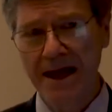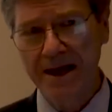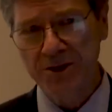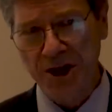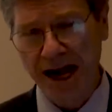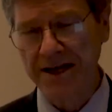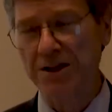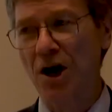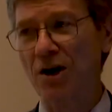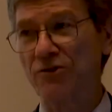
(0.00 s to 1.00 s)
China
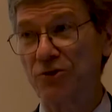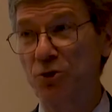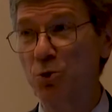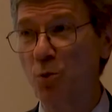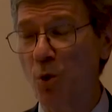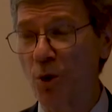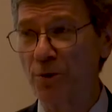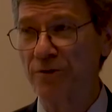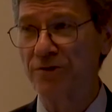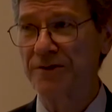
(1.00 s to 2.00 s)
lost 2
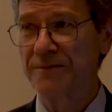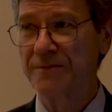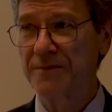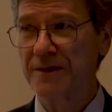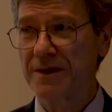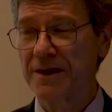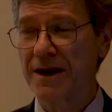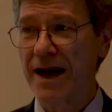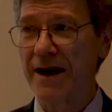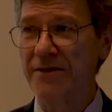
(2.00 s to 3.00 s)
wars,
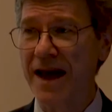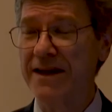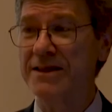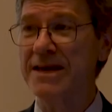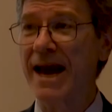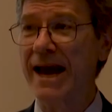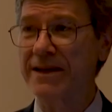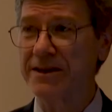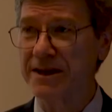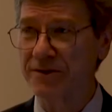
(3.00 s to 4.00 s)
and then in the
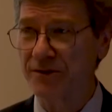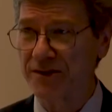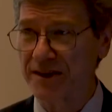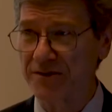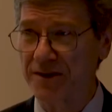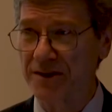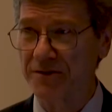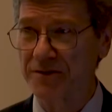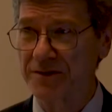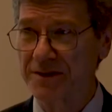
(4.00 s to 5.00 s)

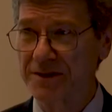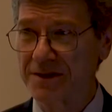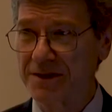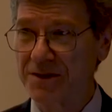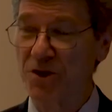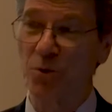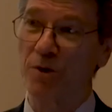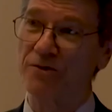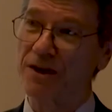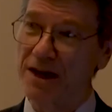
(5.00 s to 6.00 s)
1860s, there
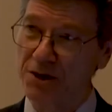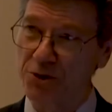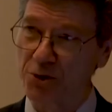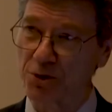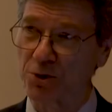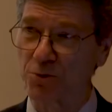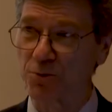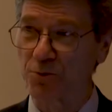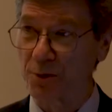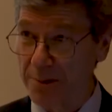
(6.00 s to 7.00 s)
was an internal
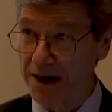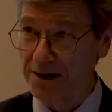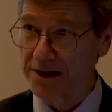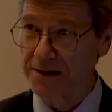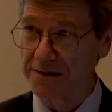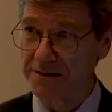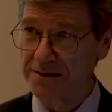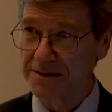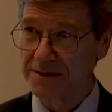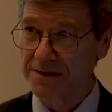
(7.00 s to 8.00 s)
rebellion,
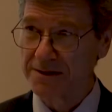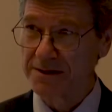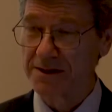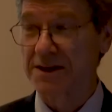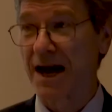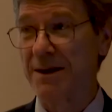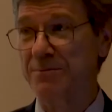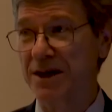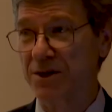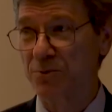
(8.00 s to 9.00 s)
the
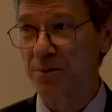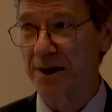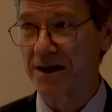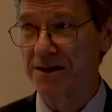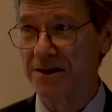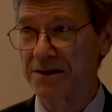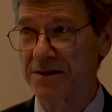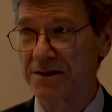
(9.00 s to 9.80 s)
Taiping Rebellion,